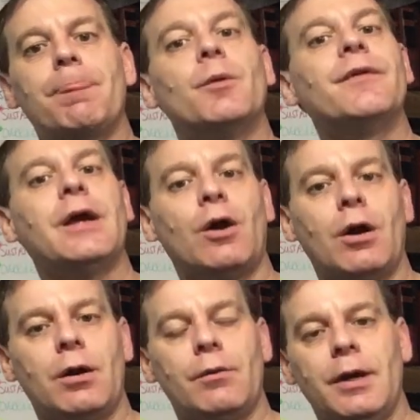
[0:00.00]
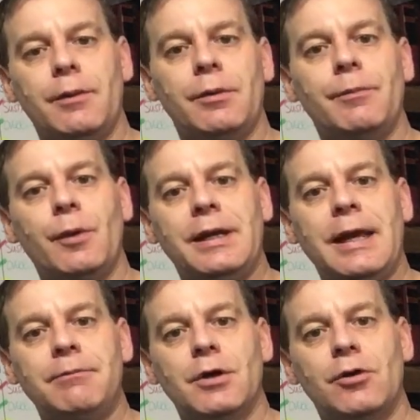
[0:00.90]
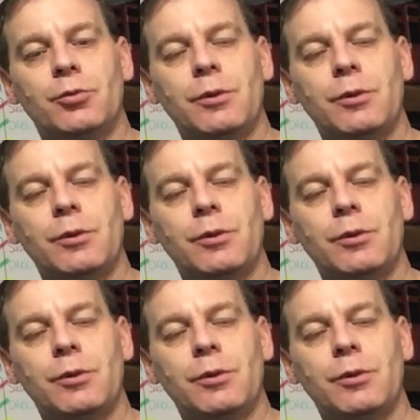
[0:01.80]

what they are, right? We named those.